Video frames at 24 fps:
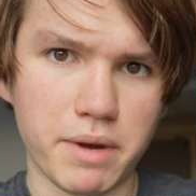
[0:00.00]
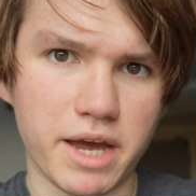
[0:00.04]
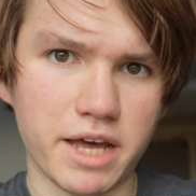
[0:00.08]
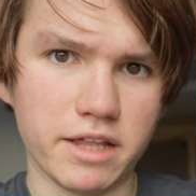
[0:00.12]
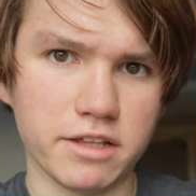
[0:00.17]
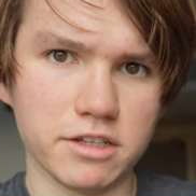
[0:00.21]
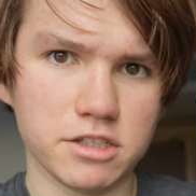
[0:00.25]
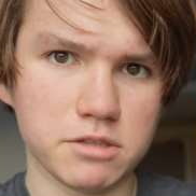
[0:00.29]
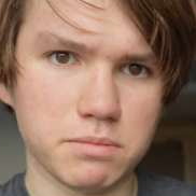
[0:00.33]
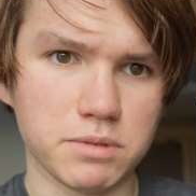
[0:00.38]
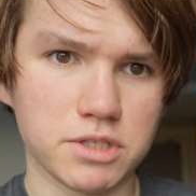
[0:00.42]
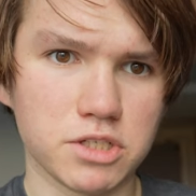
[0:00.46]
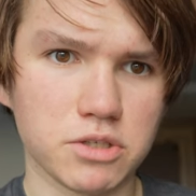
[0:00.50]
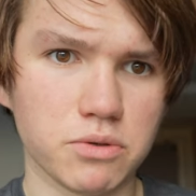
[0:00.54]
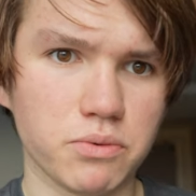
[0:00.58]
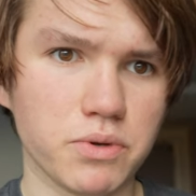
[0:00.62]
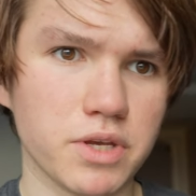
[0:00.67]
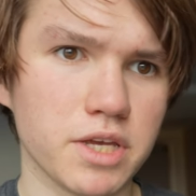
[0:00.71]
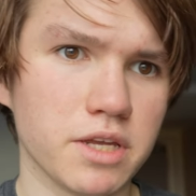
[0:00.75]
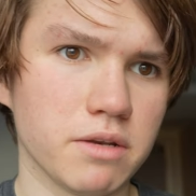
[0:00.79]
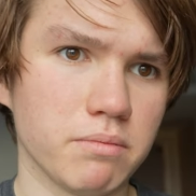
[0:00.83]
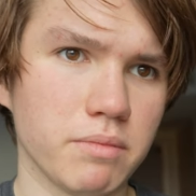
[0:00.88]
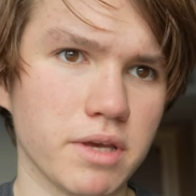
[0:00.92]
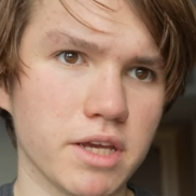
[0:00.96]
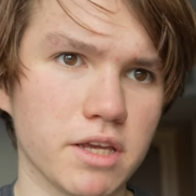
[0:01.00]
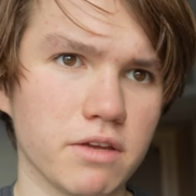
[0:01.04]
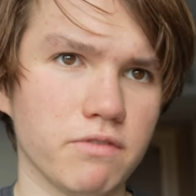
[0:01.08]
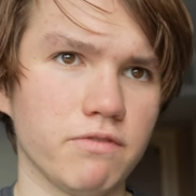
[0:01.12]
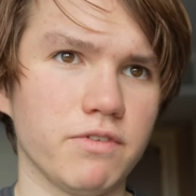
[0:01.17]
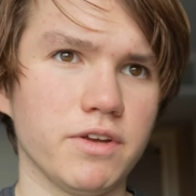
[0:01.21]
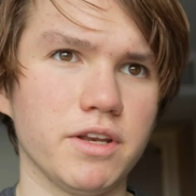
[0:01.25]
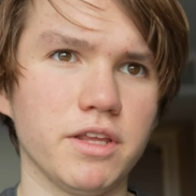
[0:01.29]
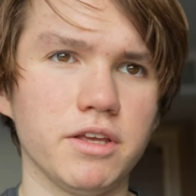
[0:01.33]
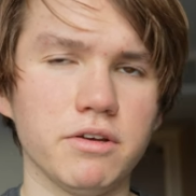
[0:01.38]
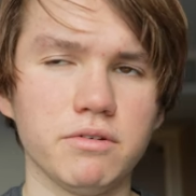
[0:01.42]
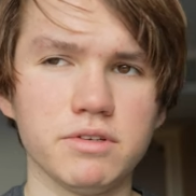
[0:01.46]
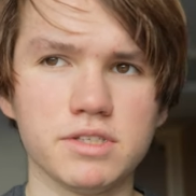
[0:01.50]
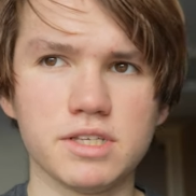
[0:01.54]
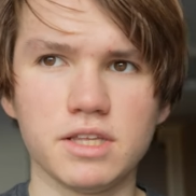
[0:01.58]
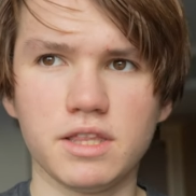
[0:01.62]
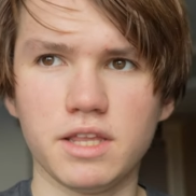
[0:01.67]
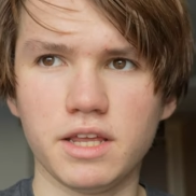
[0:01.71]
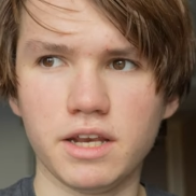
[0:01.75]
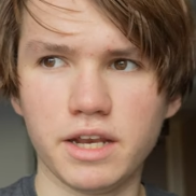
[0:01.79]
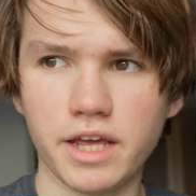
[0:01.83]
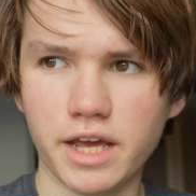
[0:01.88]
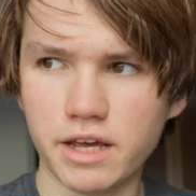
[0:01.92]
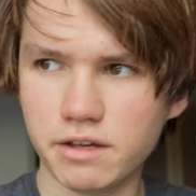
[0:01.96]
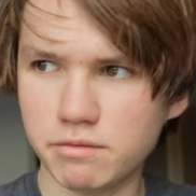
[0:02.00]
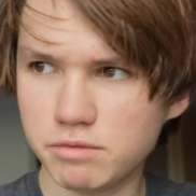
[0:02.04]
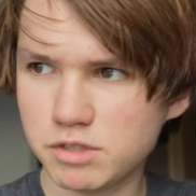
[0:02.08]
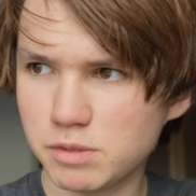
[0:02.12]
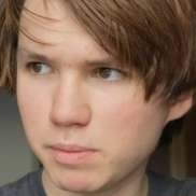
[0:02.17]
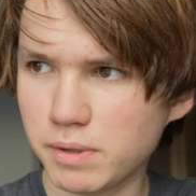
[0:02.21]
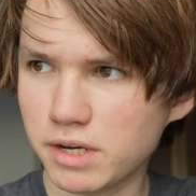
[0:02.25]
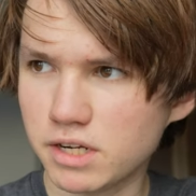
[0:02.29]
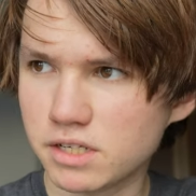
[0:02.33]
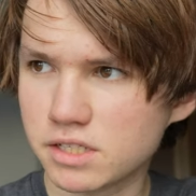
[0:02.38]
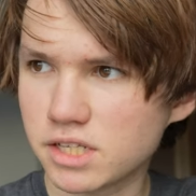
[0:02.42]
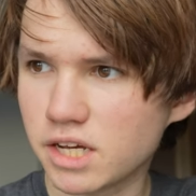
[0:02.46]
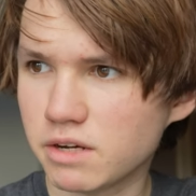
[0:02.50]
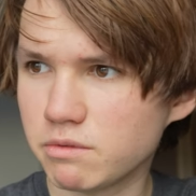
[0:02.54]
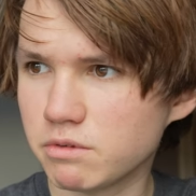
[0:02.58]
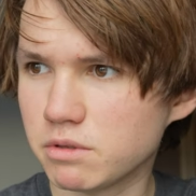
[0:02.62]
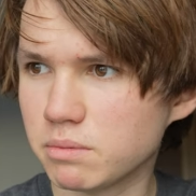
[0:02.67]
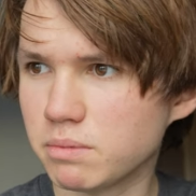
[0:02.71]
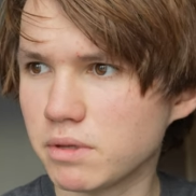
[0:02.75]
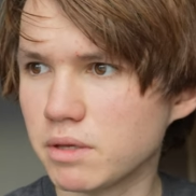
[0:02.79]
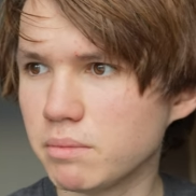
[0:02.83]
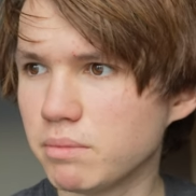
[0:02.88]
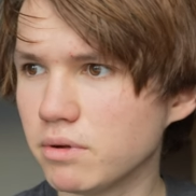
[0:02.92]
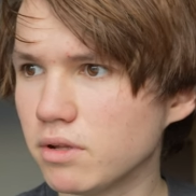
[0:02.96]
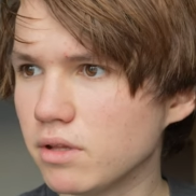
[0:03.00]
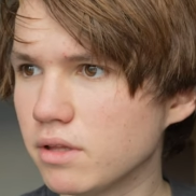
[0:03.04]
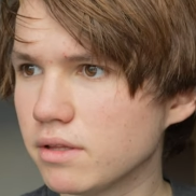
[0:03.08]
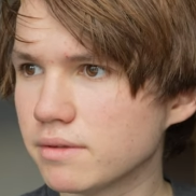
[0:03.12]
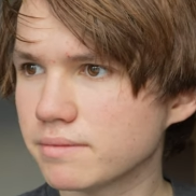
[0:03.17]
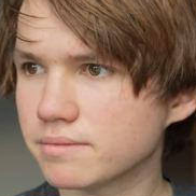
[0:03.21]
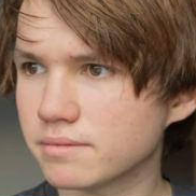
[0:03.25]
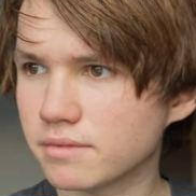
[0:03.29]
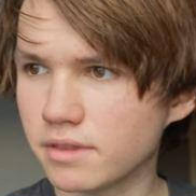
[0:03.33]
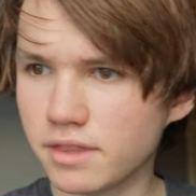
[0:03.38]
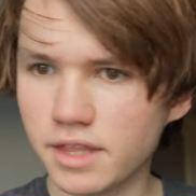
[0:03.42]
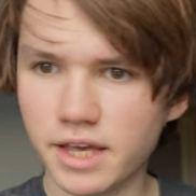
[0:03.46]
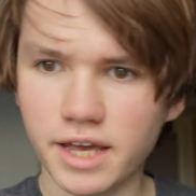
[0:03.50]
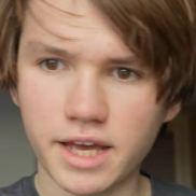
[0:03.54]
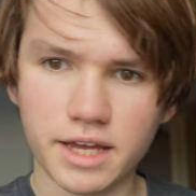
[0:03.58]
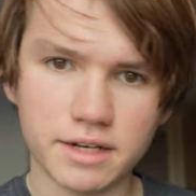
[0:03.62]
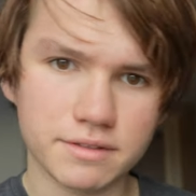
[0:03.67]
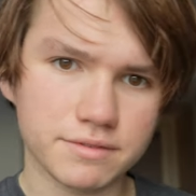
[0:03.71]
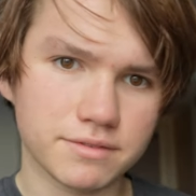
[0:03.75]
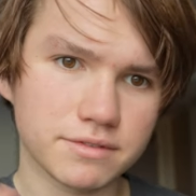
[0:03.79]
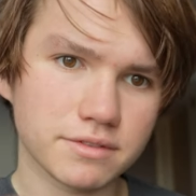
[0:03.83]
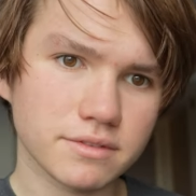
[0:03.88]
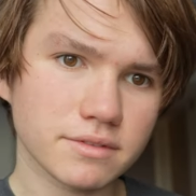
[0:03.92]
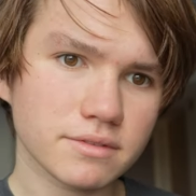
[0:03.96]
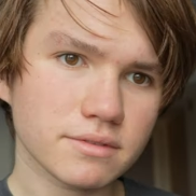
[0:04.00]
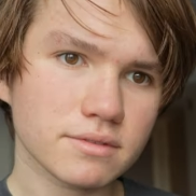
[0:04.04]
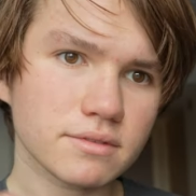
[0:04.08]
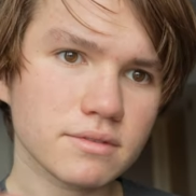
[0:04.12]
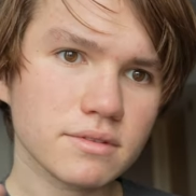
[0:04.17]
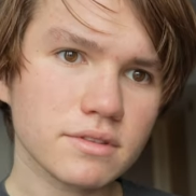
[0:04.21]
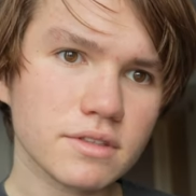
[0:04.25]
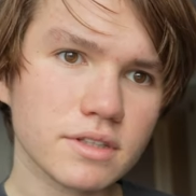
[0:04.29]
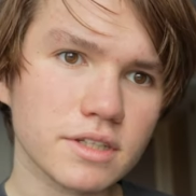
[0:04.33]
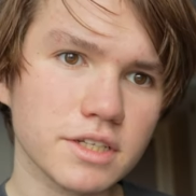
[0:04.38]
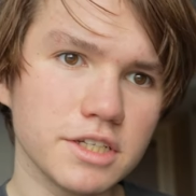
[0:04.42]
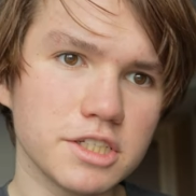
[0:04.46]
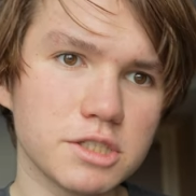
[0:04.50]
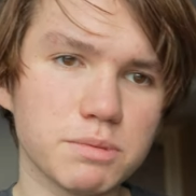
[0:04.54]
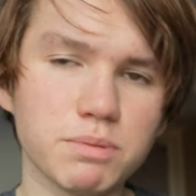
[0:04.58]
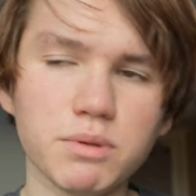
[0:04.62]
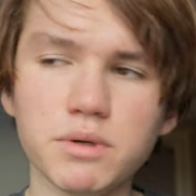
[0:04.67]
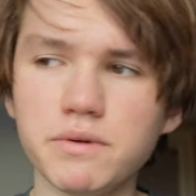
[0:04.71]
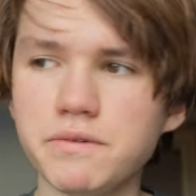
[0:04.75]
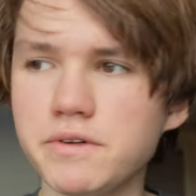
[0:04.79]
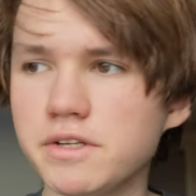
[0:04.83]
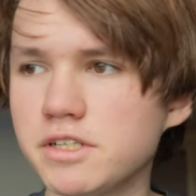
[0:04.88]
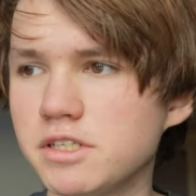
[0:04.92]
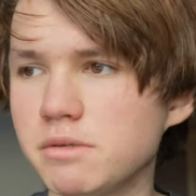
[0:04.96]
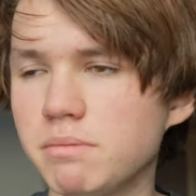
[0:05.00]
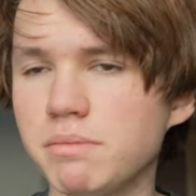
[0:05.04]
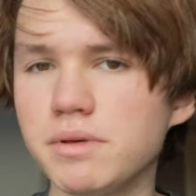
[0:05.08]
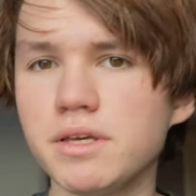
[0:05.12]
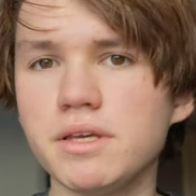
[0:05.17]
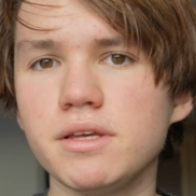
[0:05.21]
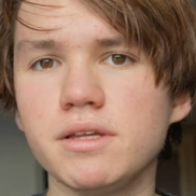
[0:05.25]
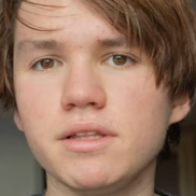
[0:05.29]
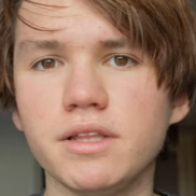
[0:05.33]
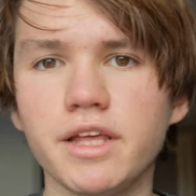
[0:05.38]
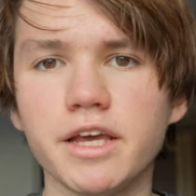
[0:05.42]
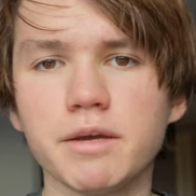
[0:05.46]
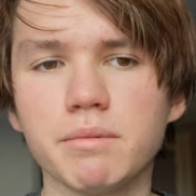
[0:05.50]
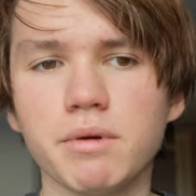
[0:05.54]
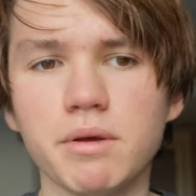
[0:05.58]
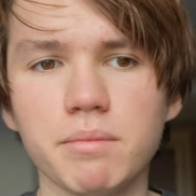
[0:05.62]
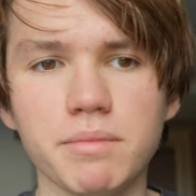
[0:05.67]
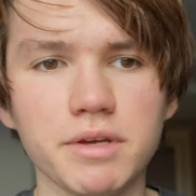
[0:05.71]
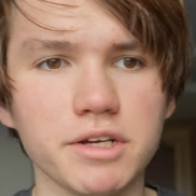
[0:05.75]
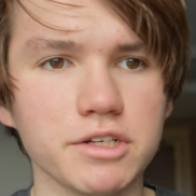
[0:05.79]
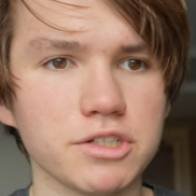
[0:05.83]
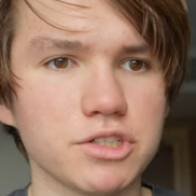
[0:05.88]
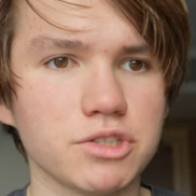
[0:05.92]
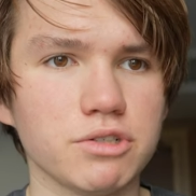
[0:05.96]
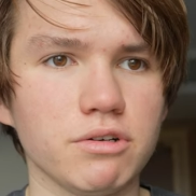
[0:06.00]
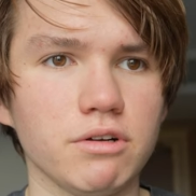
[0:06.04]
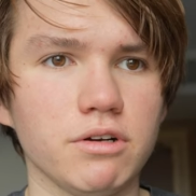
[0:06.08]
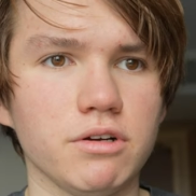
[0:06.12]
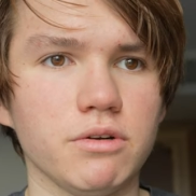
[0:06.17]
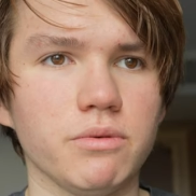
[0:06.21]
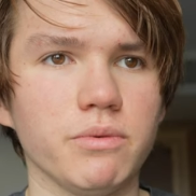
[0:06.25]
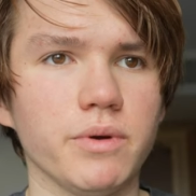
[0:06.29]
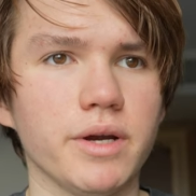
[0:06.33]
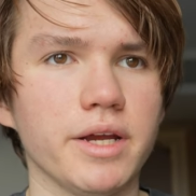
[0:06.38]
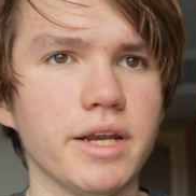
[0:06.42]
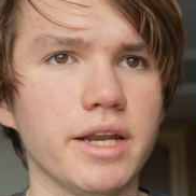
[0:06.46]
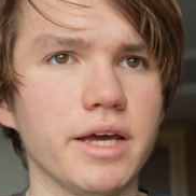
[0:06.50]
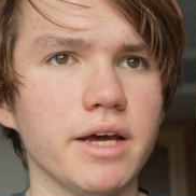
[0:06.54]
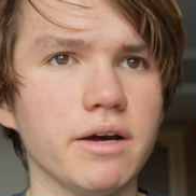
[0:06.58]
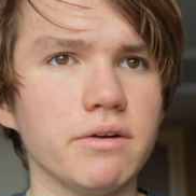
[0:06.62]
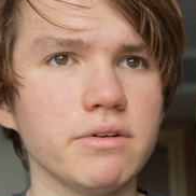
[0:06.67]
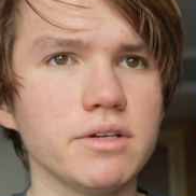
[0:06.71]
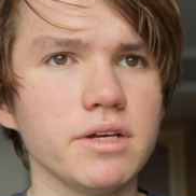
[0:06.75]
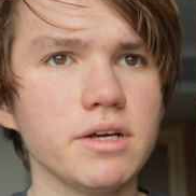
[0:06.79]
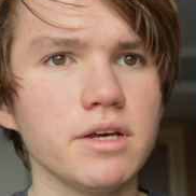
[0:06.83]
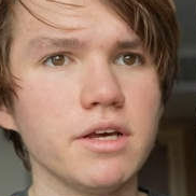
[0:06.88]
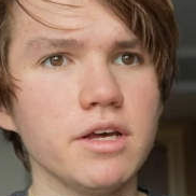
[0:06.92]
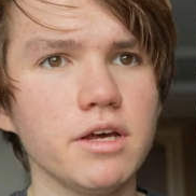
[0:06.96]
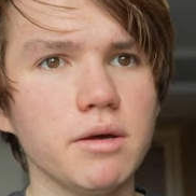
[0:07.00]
balance between making videos and then spending time with people that is proving to be like my biggest struggle right now.